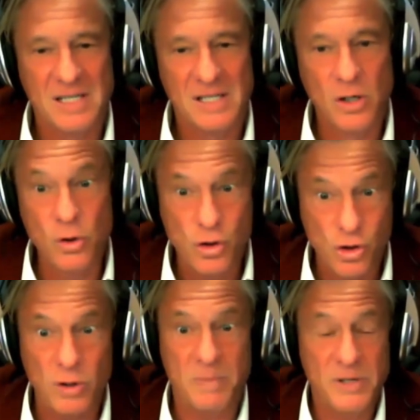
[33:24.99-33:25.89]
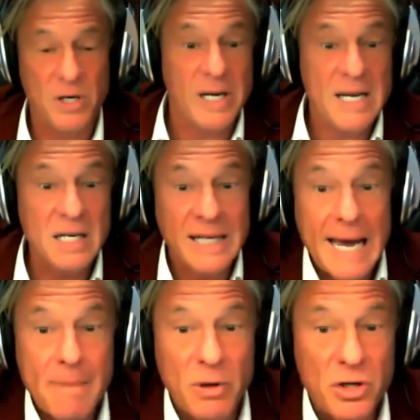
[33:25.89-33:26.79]
Yeah, should, uh, you know, Ian
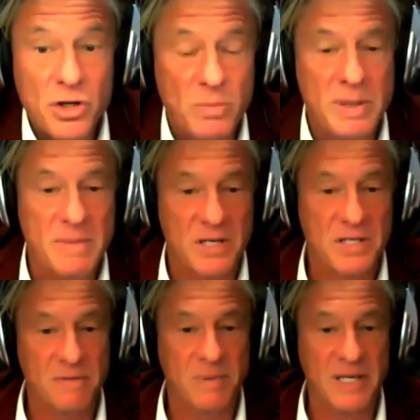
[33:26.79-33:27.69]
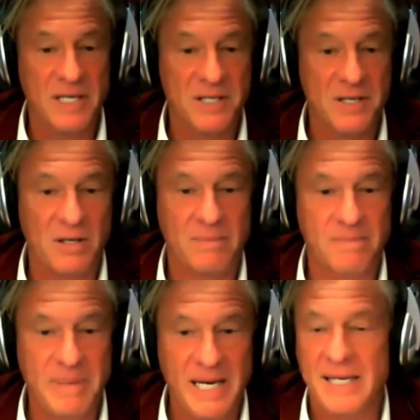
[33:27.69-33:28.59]
Cameron should be Minister of Police, not
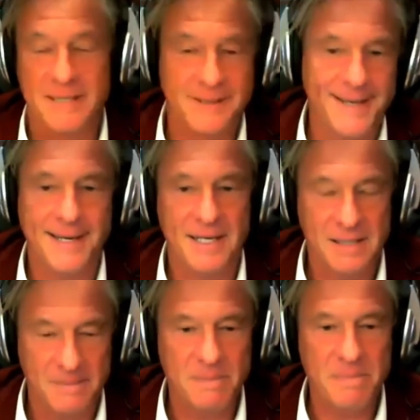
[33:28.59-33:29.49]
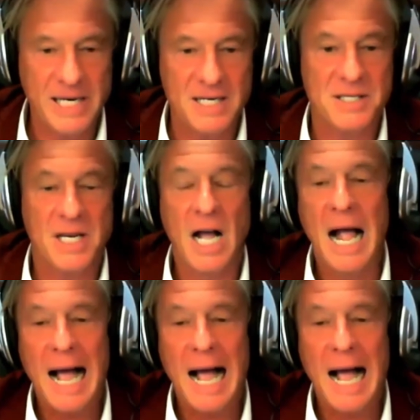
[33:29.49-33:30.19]
Bheki Cele. I yeah, Bheki's exactly.